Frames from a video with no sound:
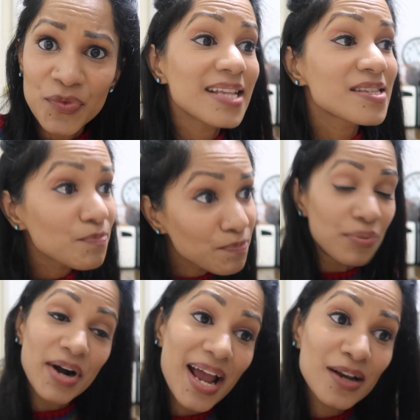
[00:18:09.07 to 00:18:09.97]
It's a
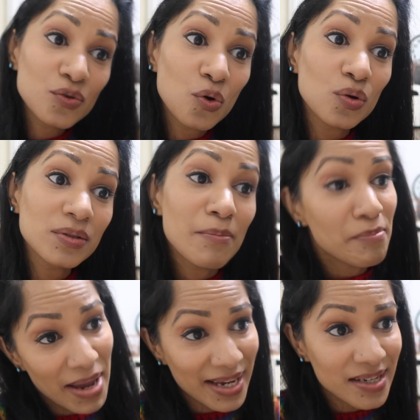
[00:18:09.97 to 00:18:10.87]
brand called
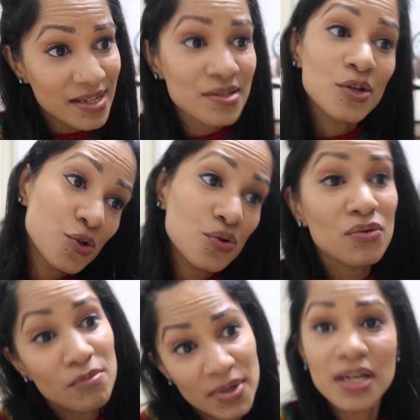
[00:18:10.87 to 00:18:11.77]
Maggie's
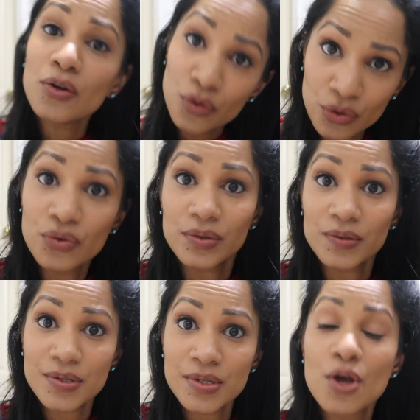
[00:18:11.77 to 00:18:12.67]
two minute
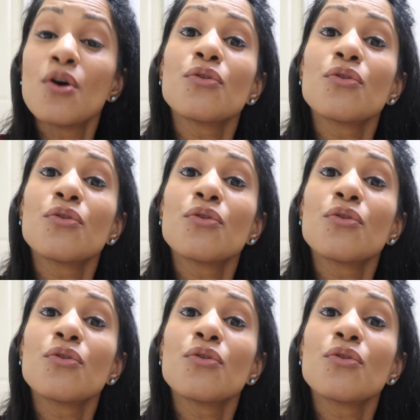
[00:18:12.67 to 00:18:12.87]
noodles.